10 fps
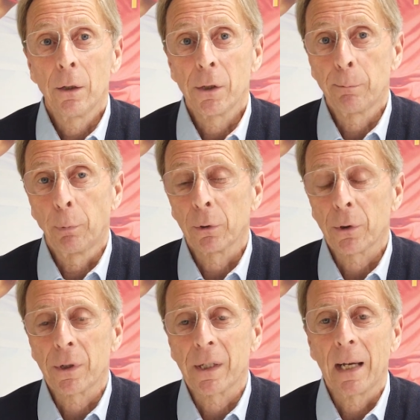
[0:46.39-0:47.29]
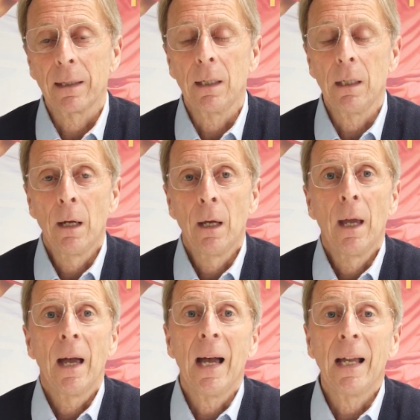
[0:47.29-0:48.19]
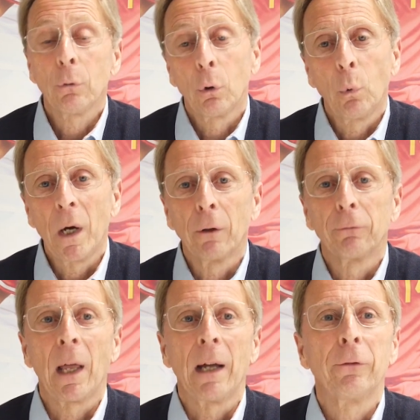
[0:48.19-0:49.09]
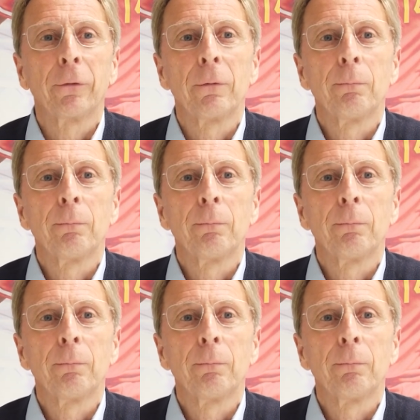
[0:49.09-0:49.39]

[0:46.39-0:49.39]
sports society, and our way of life.